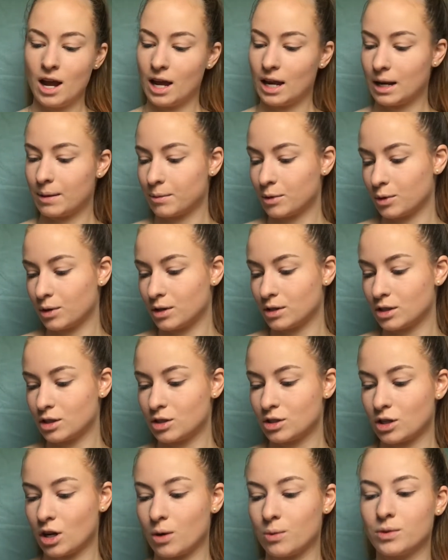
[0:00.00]
And I'm going to
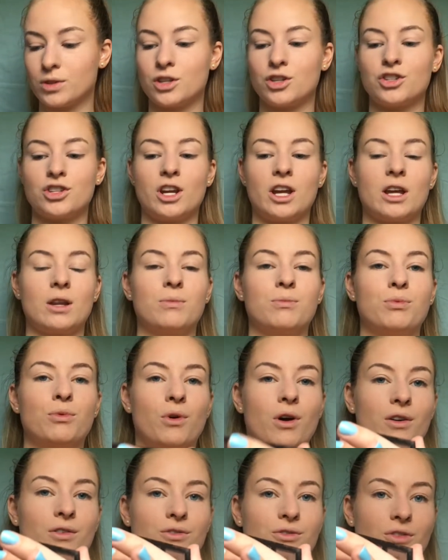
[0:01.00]
start with the shade
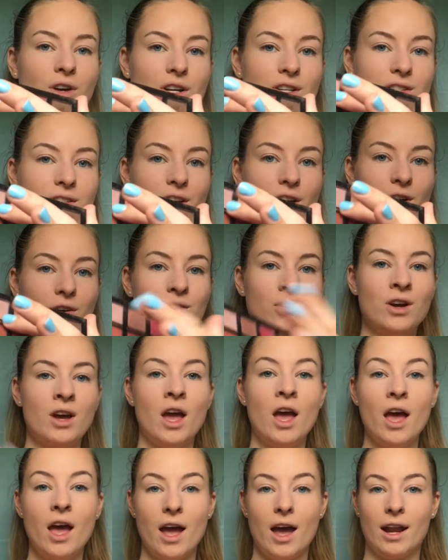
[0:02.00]
Buon Fresco.
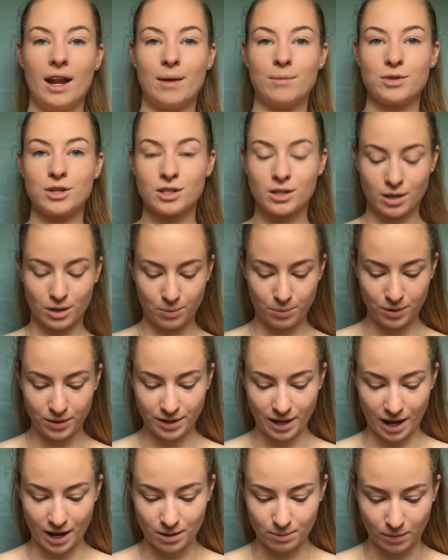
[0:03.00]
And I'm just going to
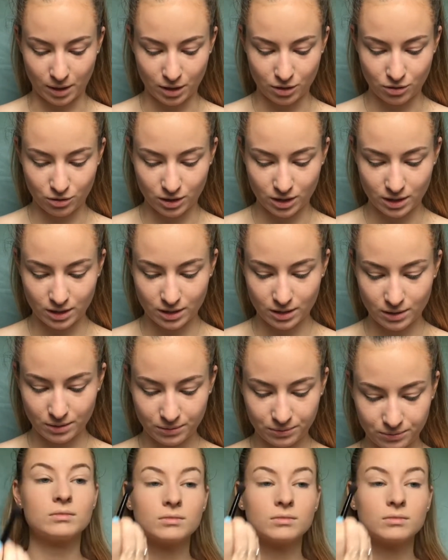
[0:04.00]
put that in my crease.